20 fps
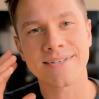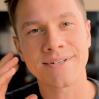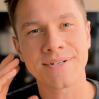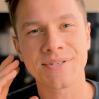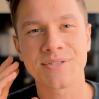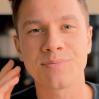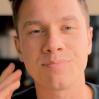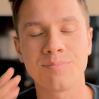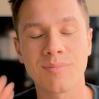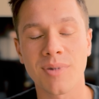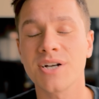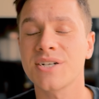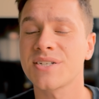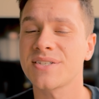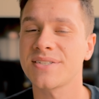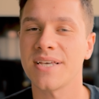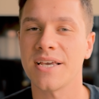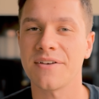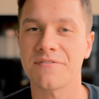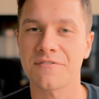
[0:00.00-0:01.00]
it is much
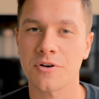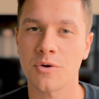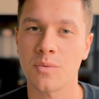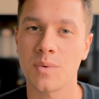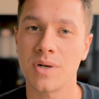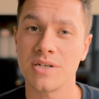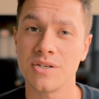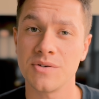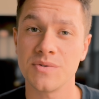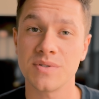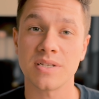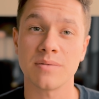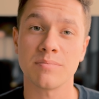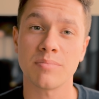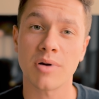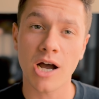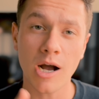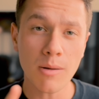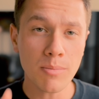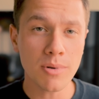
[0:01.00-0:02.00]
safer when using
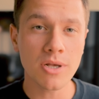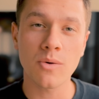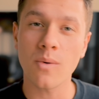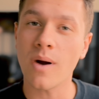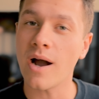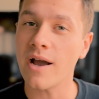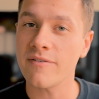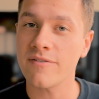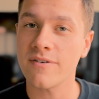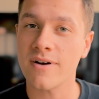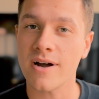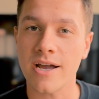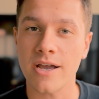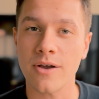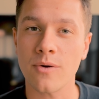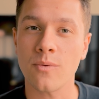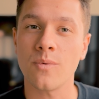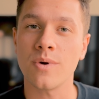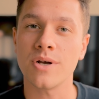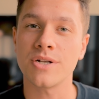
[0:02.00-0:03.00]
public Wi-Fi,
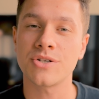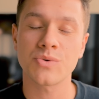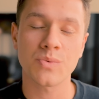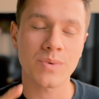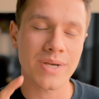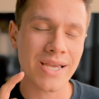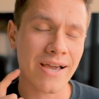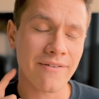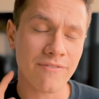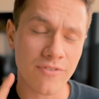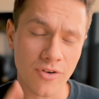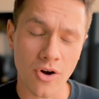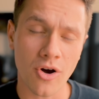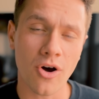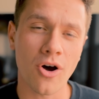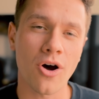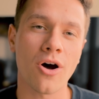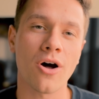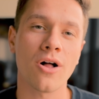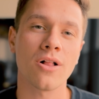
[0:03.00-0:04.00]
which we have
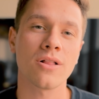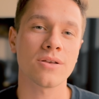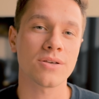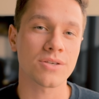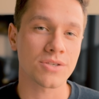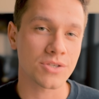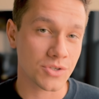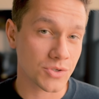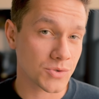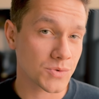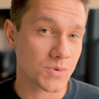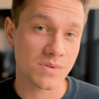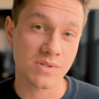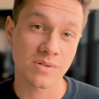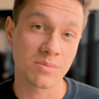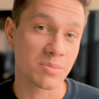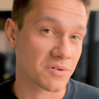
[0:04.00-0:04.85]
all used